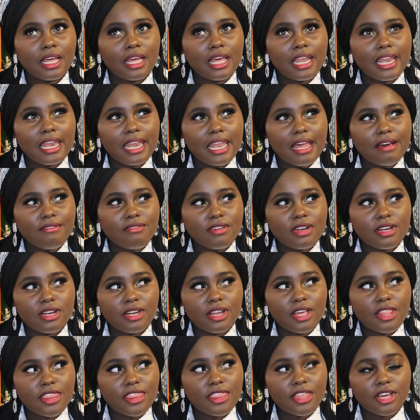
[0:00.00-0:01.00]

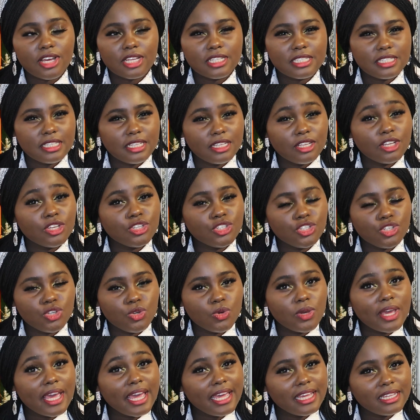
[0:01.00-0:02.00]
11:30
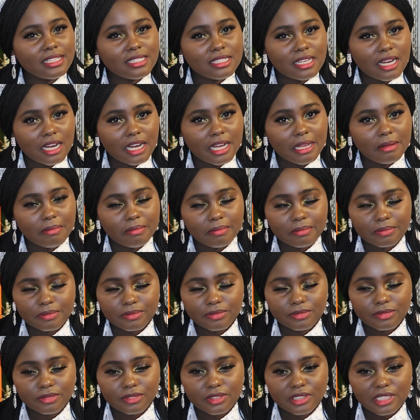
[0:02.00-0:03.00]
UK time.
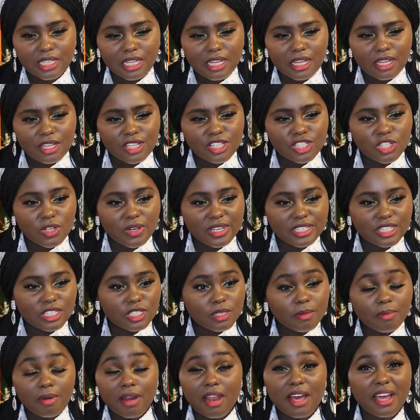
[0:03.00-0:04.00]
So I
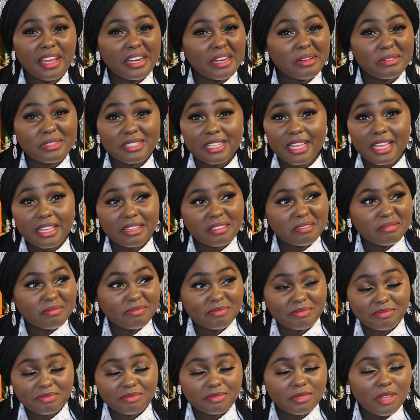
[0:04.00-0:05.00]
just applied. I was like,
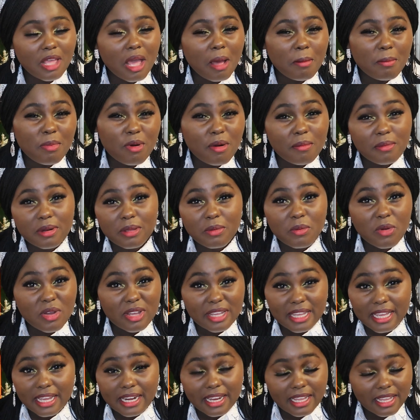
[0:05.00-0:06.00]
probably
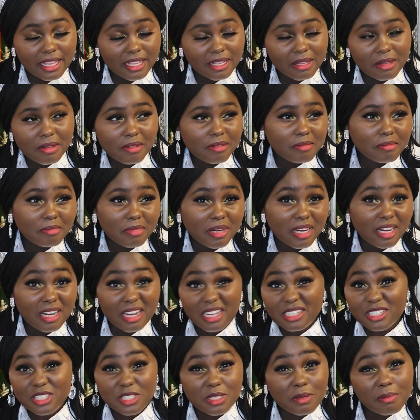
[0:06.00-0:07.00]
won't get it, but
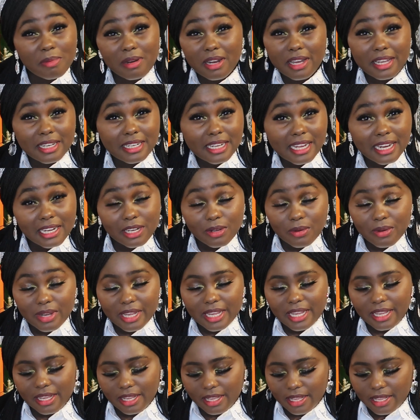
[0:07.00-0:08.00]
I just applied
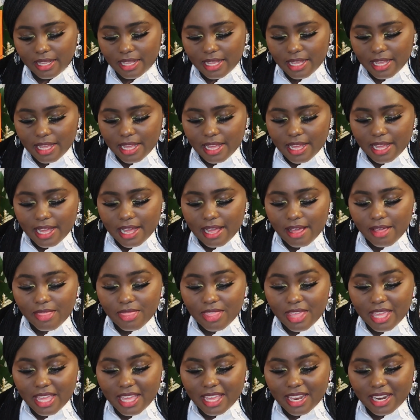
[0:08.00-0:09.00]
anyway. And
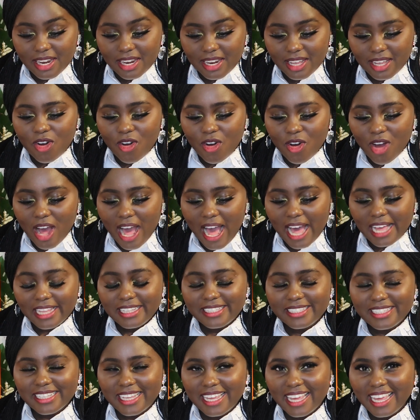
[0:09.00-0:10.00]
then at
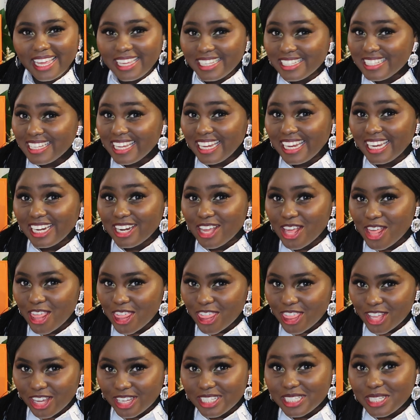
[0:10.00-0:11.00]

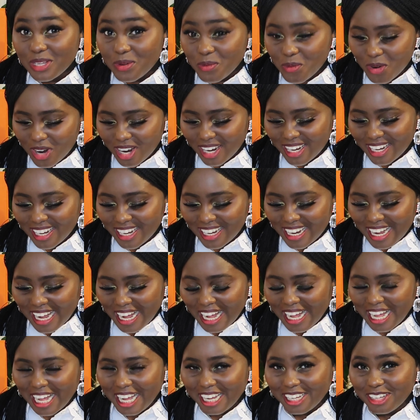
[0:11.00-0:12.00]
18:31
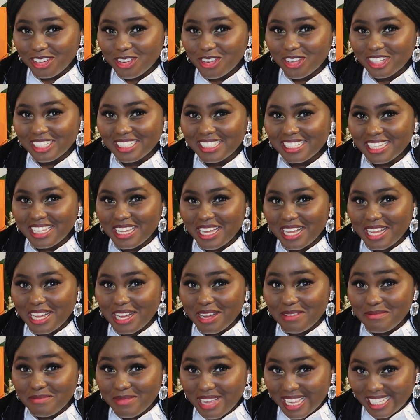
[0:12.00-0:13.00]
I got
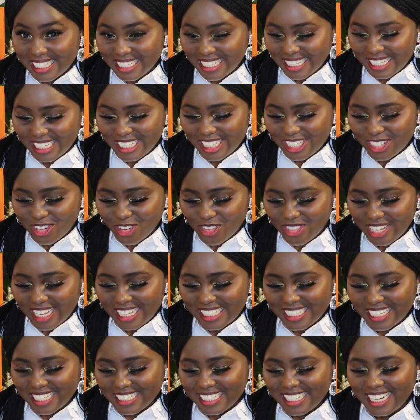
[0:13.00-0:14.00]
a message on
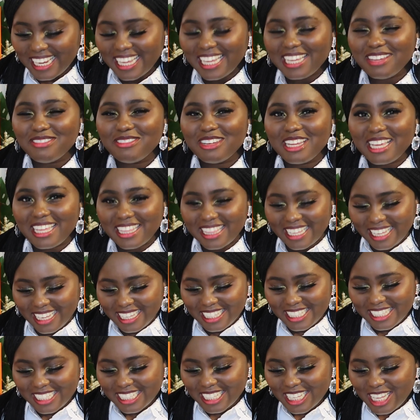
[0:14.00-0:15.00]
that Saturday evening
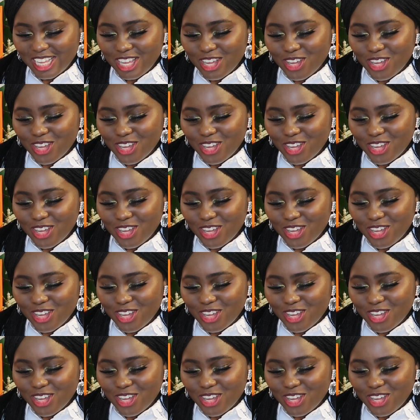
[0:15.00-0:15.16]
that